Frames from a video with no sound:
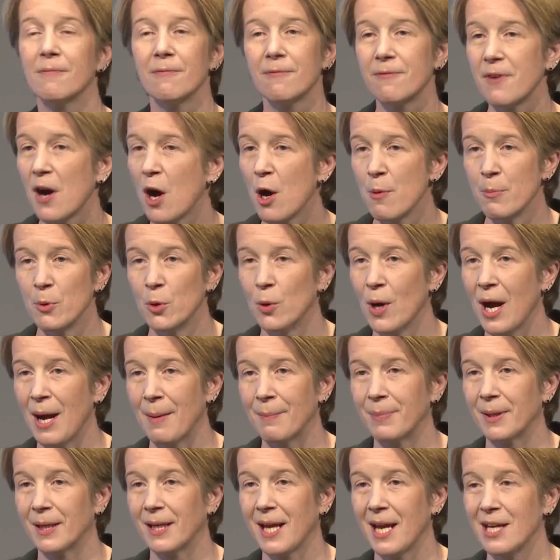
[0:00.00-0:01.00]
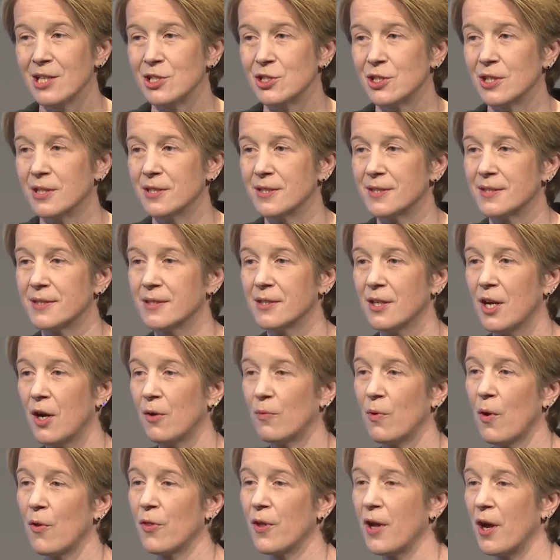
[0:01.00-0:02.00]
Far more applications
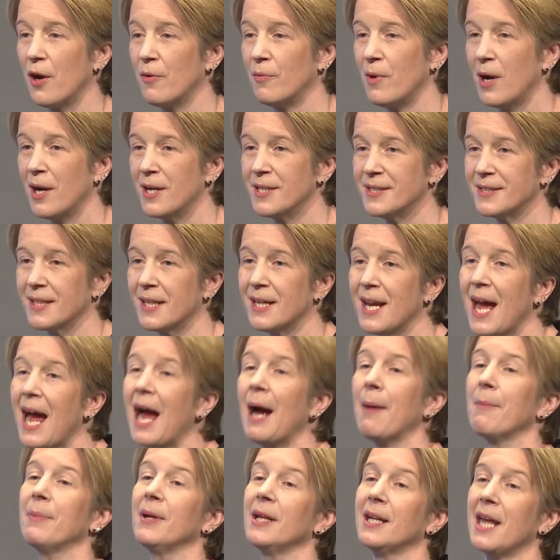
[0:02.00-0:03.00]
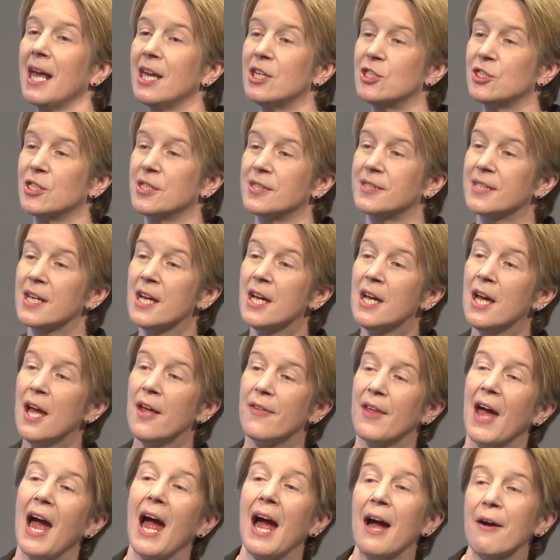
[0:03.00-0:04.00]
are on the horizon, applications
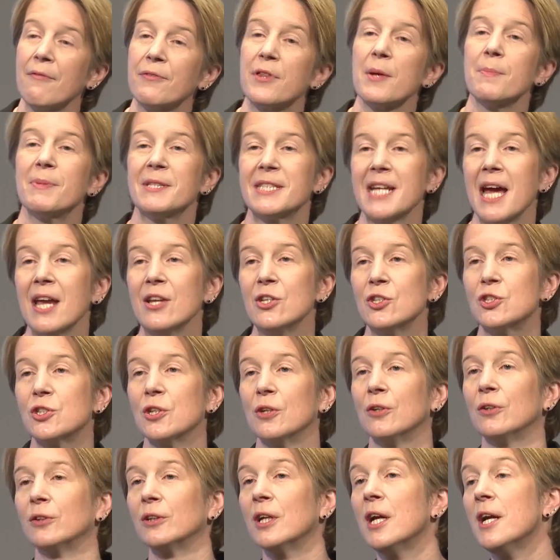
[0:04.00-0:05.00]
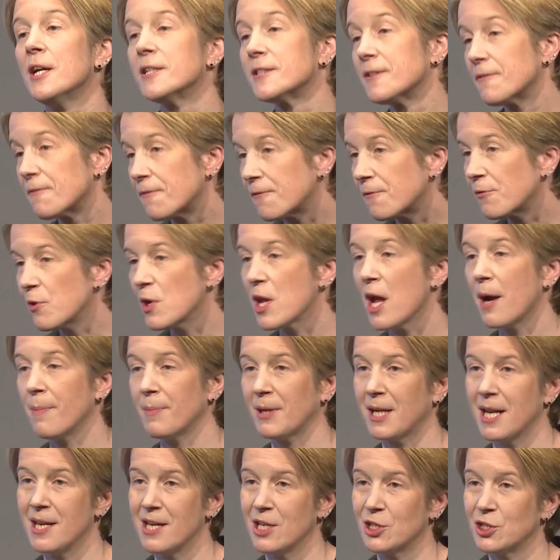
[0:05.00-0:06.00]
that have the potential to free up
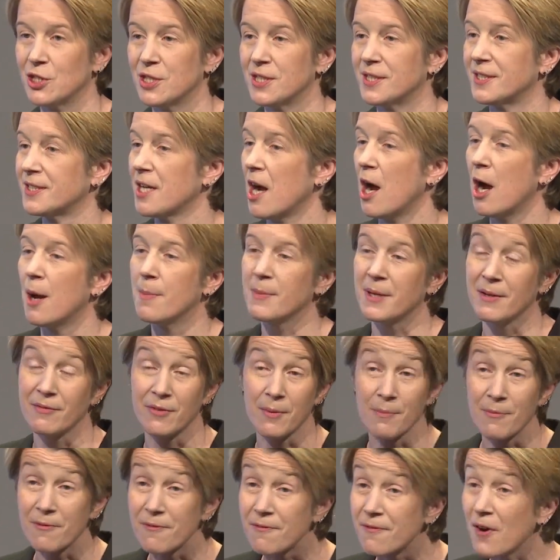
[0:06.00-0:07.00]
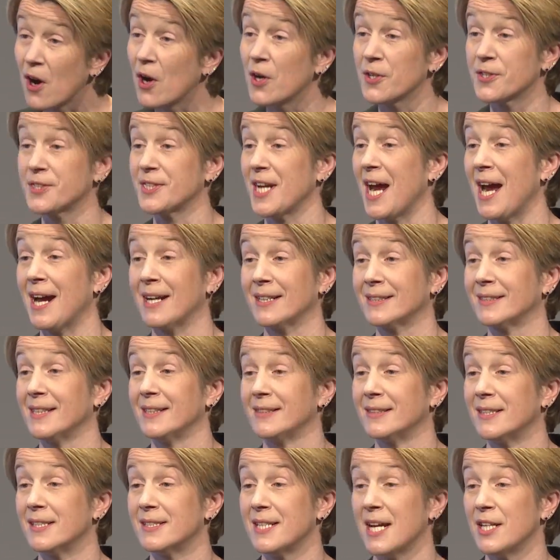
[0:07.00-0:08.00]
clinicians' time, give them faster access
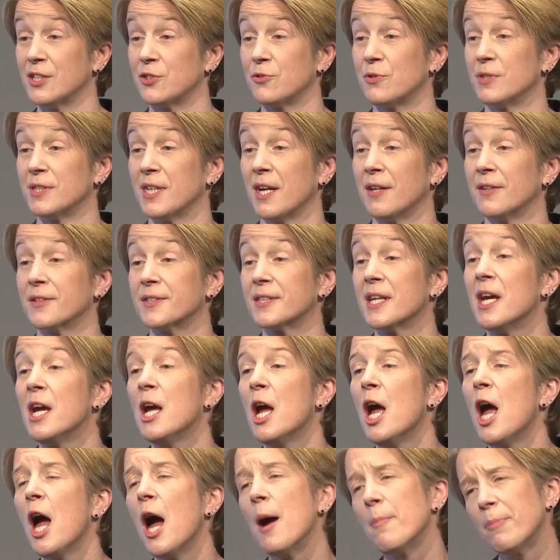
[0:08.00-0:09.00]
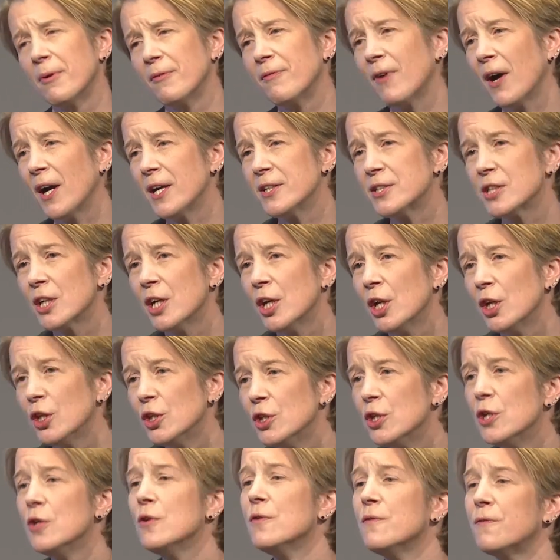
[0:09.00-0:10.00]
to test results, and provide
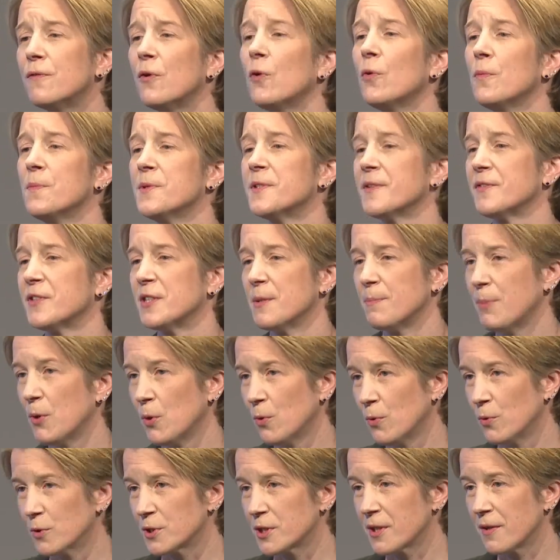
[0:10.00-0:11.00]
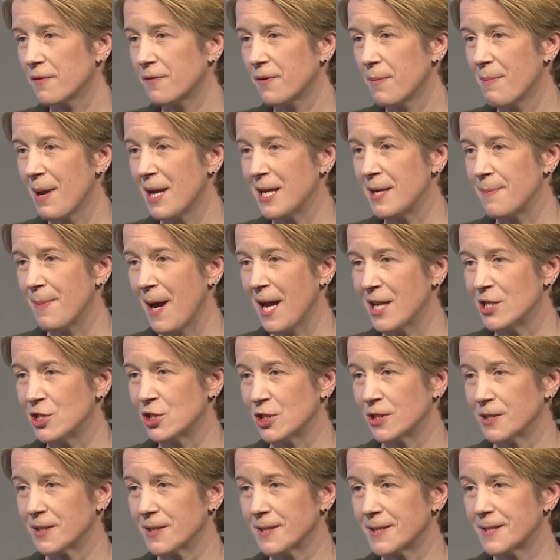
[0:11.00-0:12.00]
new forms of support for many
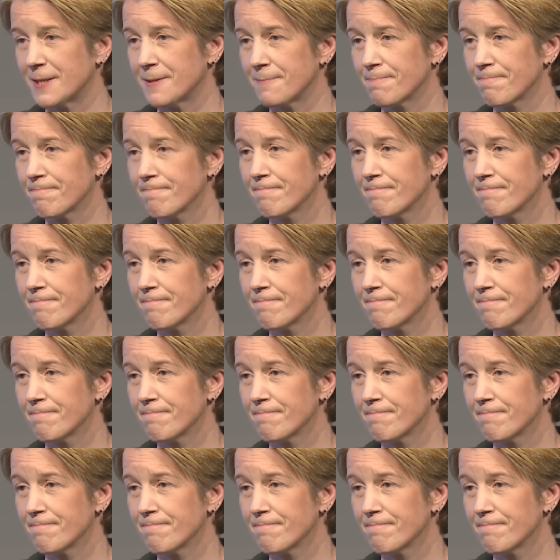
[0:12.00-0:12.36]
patients.